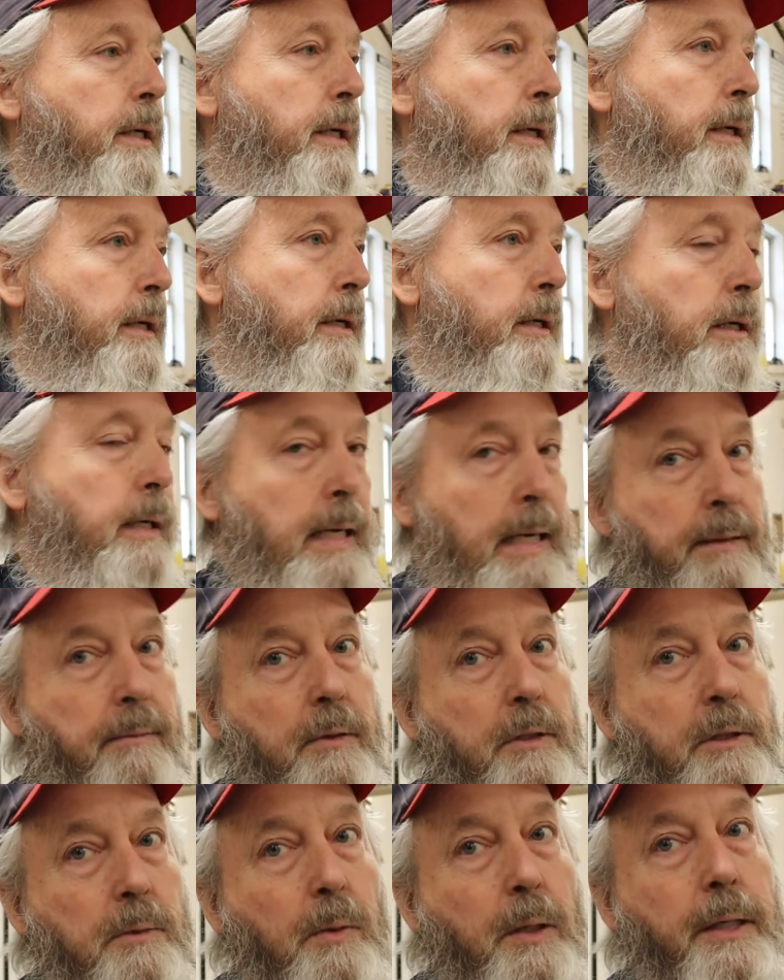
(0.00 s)
and to kind of
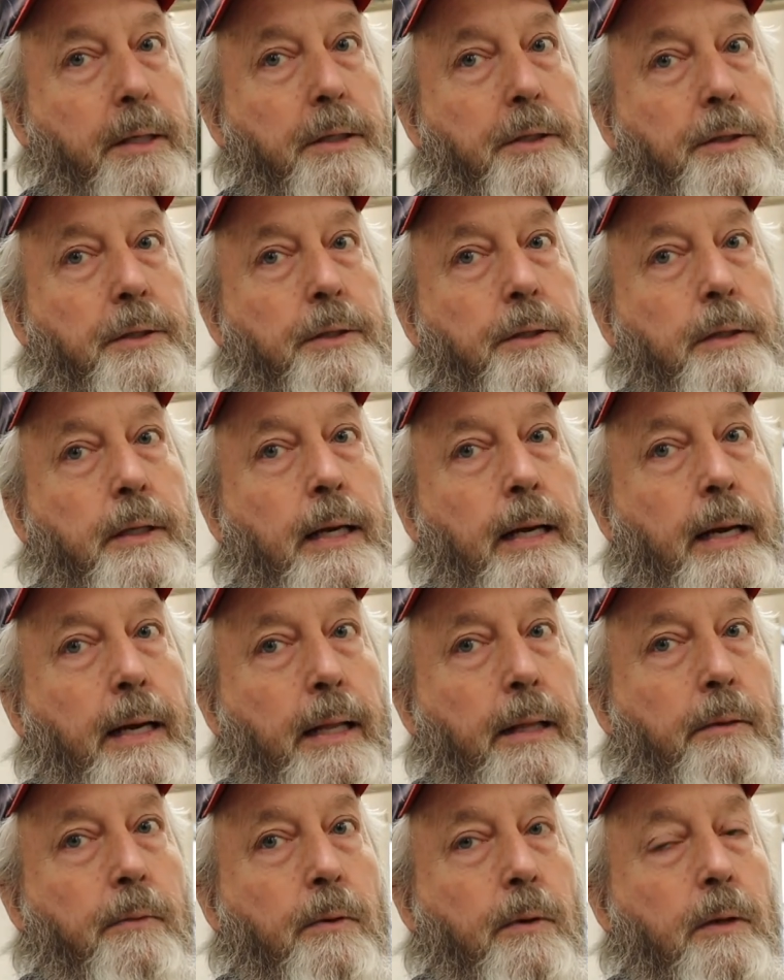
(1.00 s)
explain to you
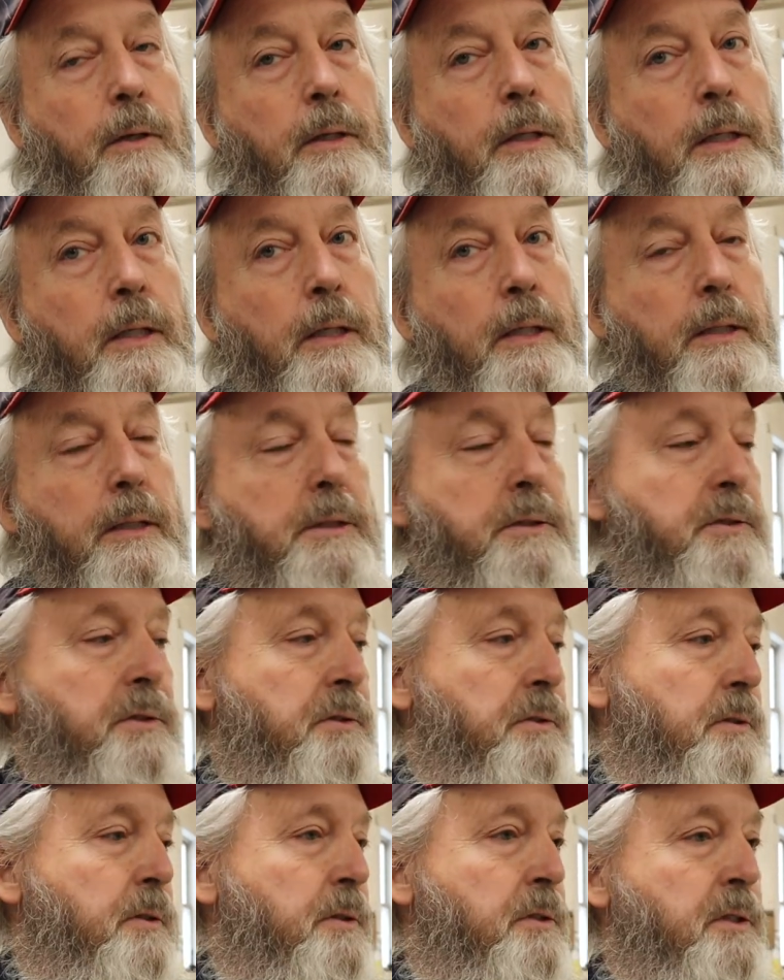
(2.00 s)
how they work.
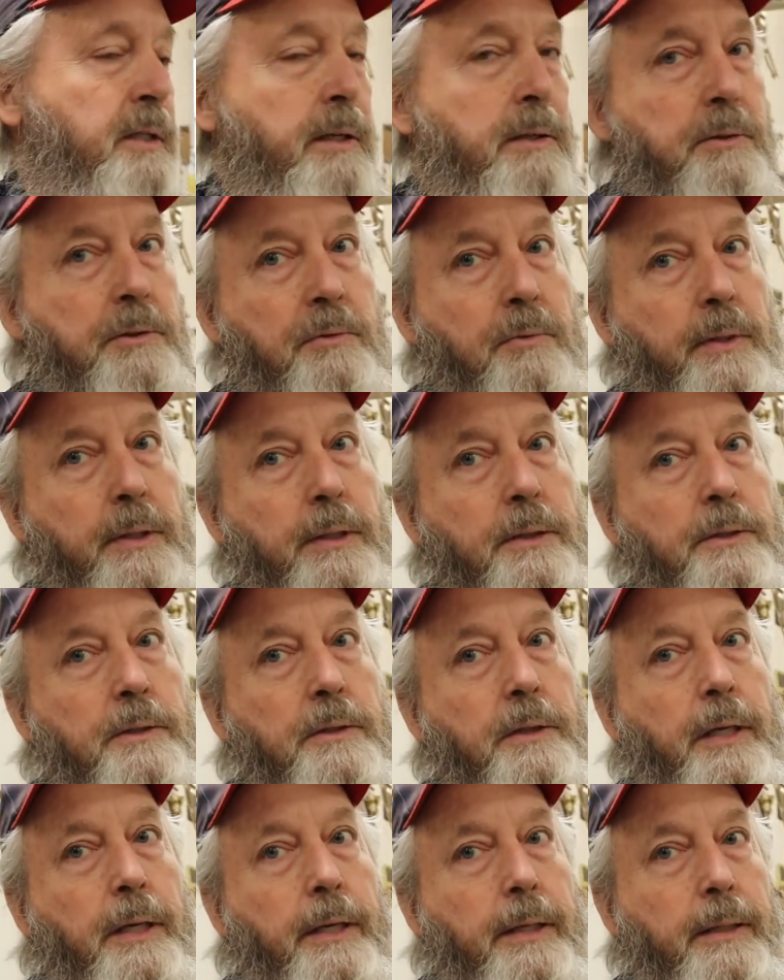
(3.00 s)
Because the cell
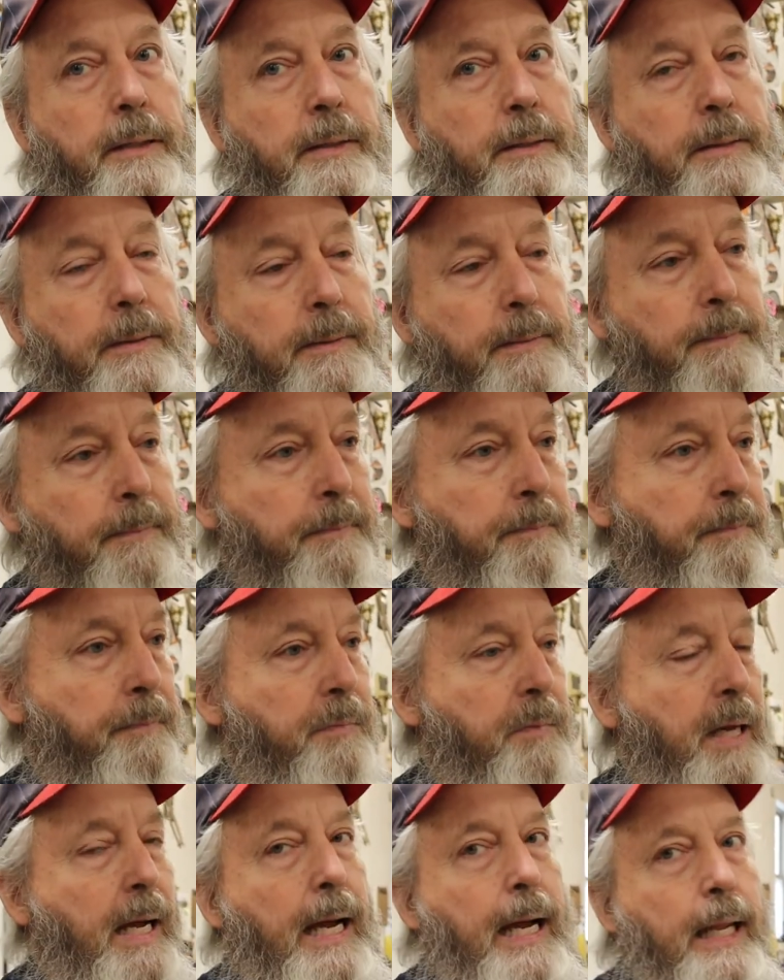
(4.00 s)
switch and the
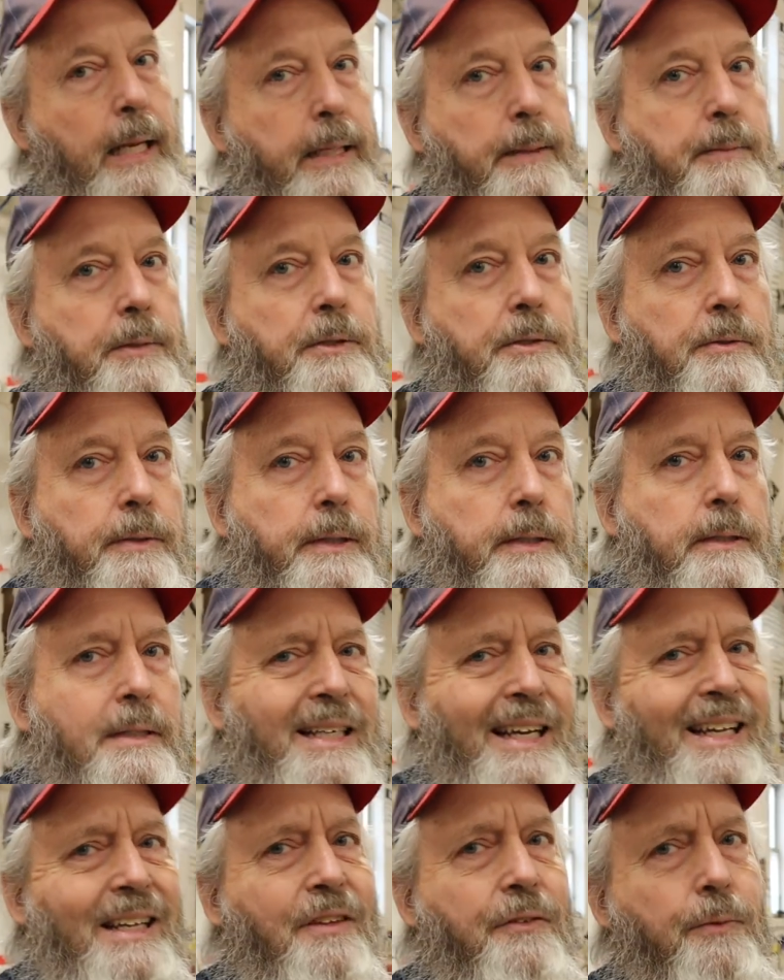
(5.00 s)
high limit switch
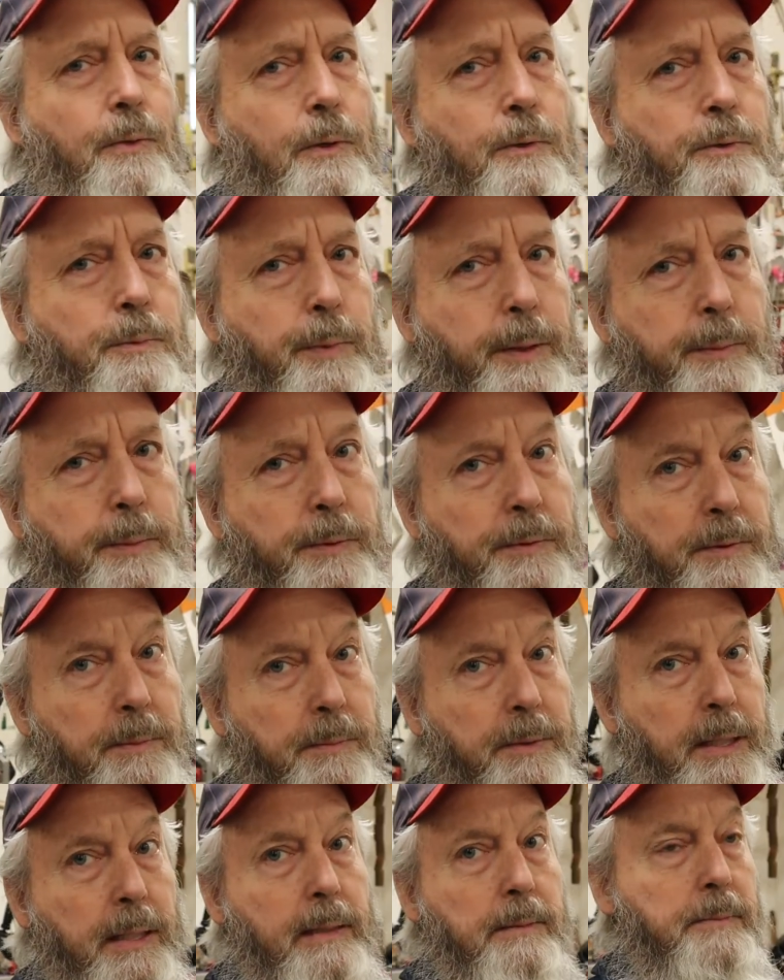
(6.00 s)
kind of throws people
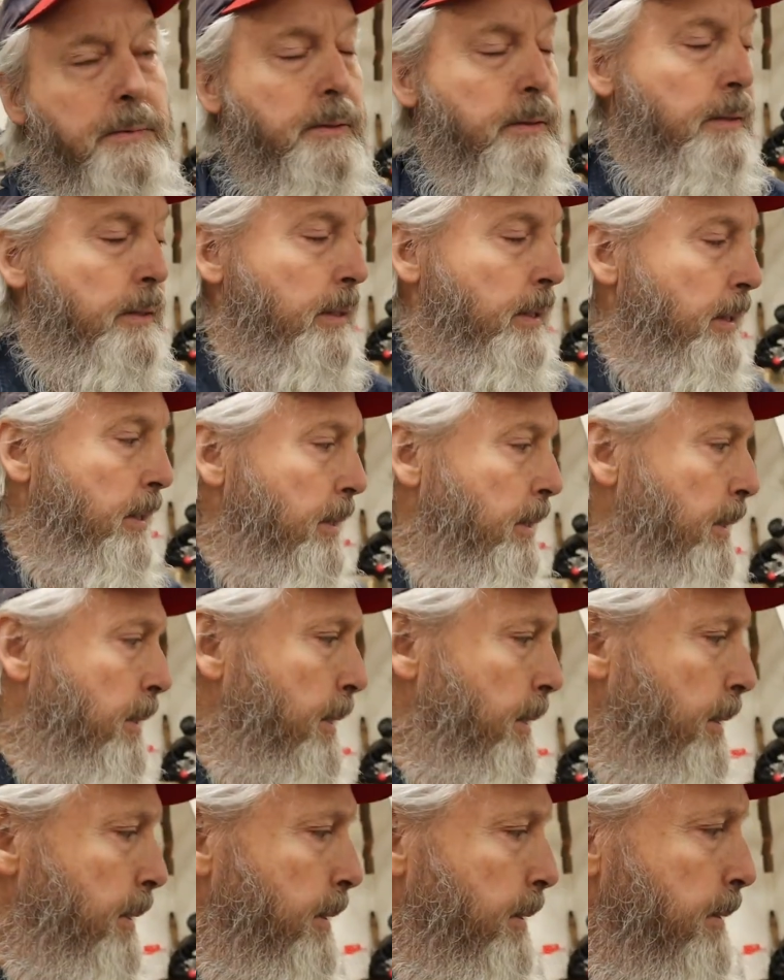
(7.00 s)
sometimes.
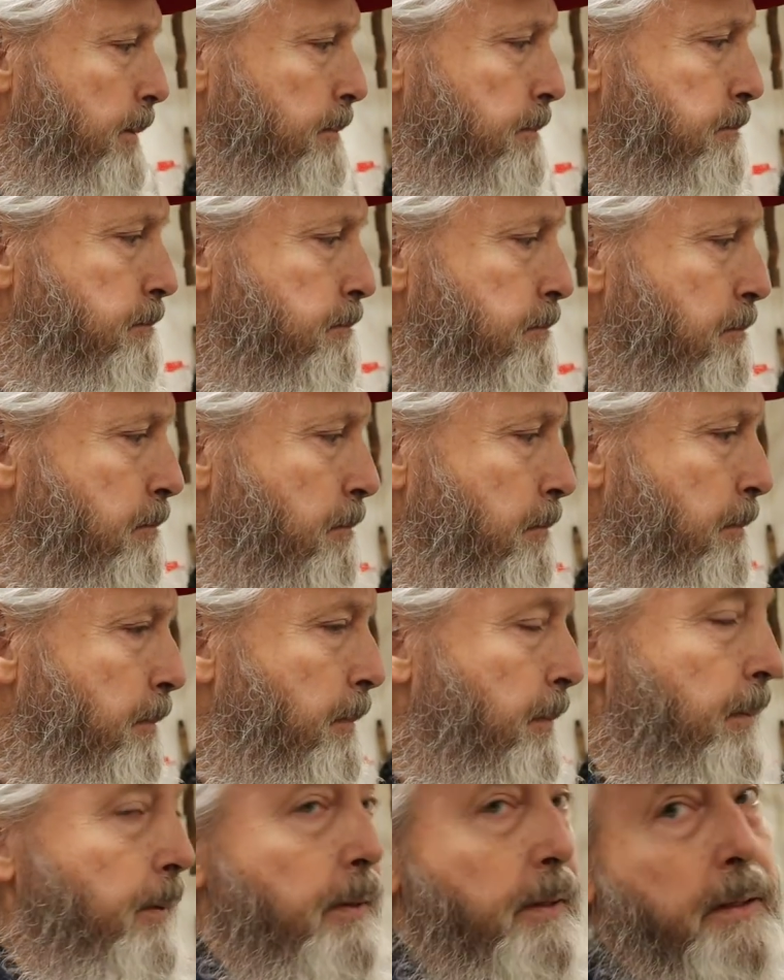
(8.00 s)
And
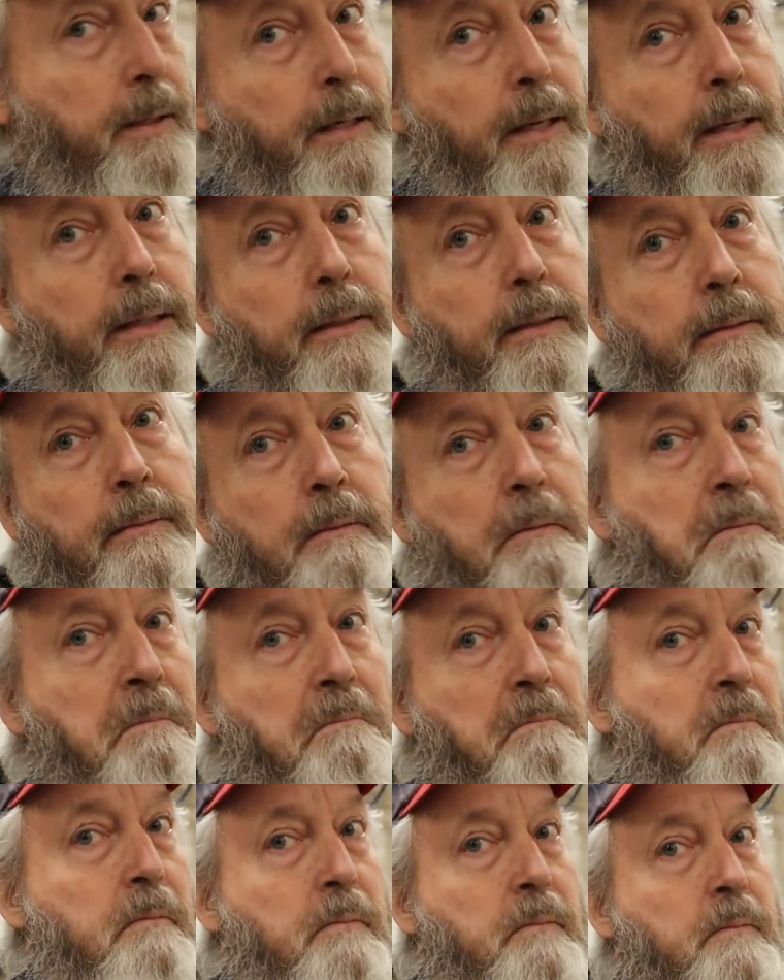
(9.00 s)
heck,
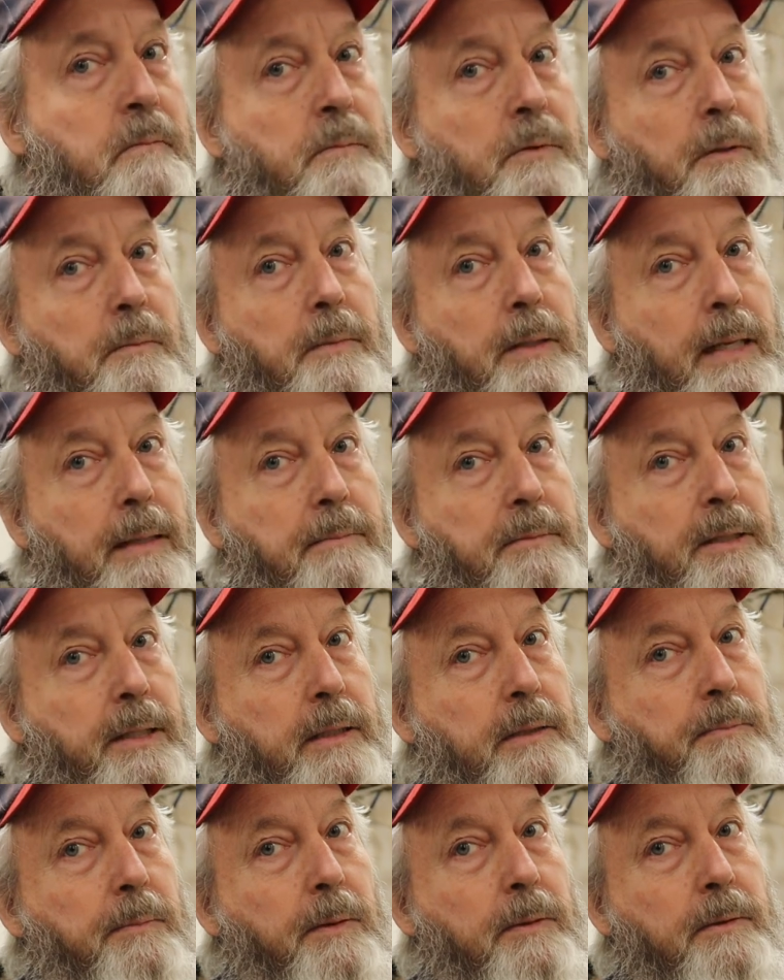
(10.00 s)
sometimes
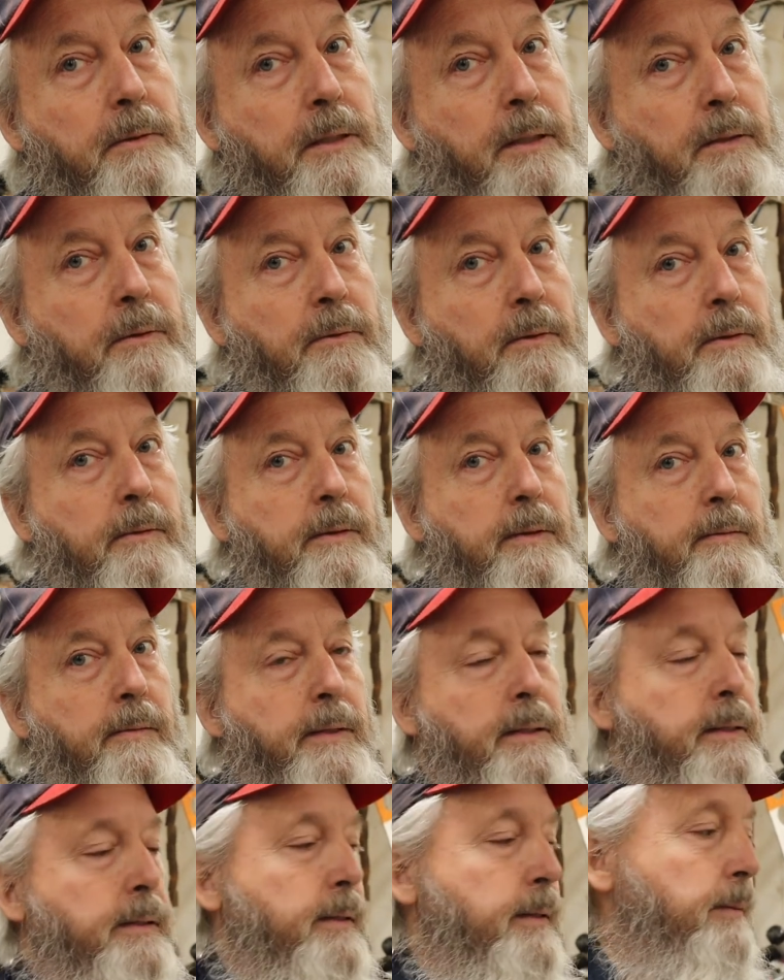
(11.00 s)
experts get thrown every
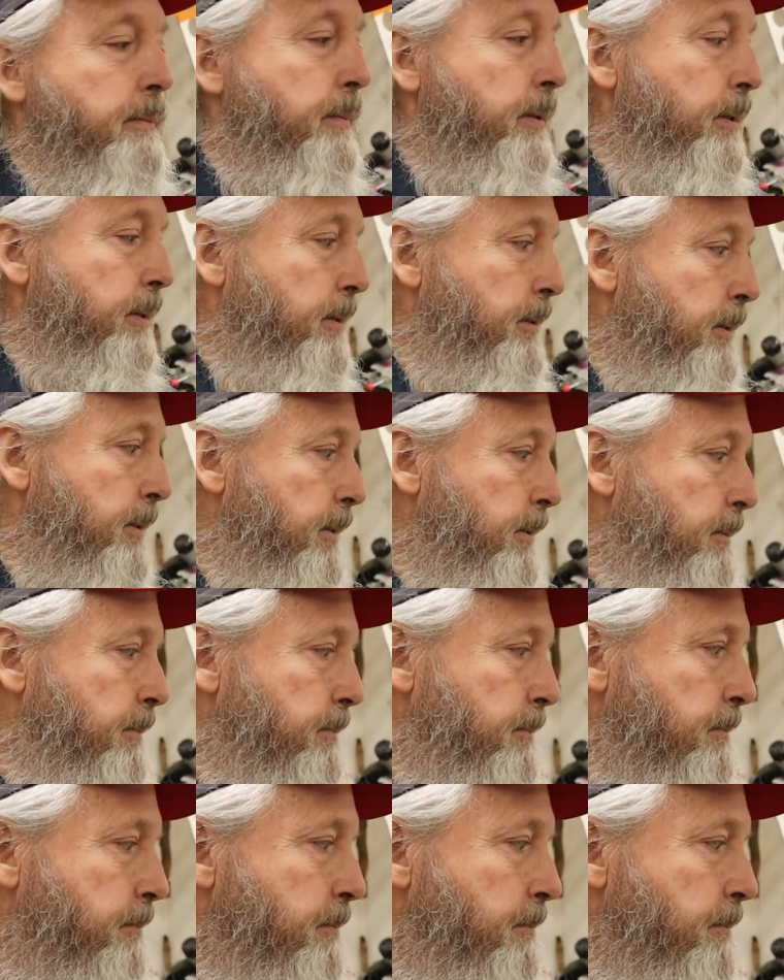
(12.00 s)
now and then. But